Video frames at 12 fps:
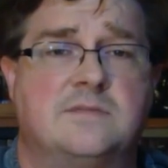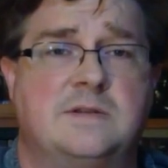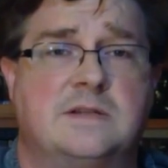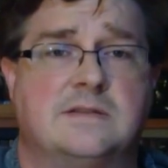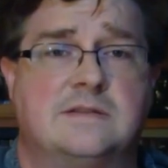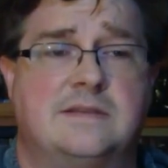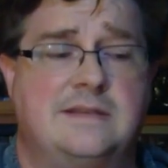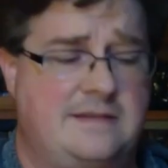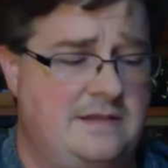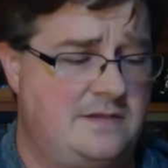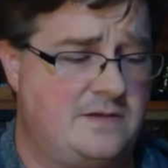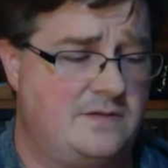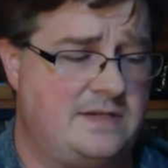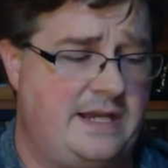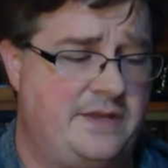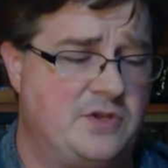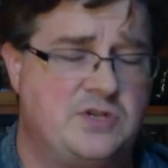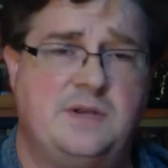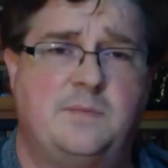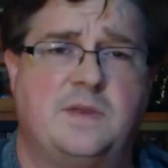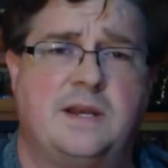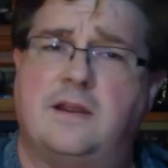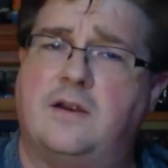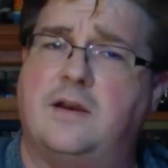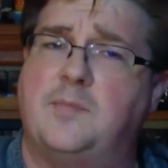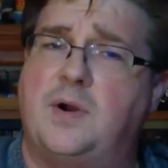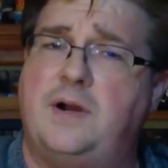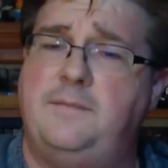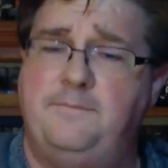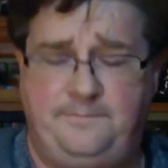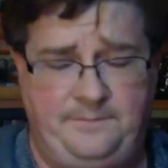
because this insert's on the ship that I already bought.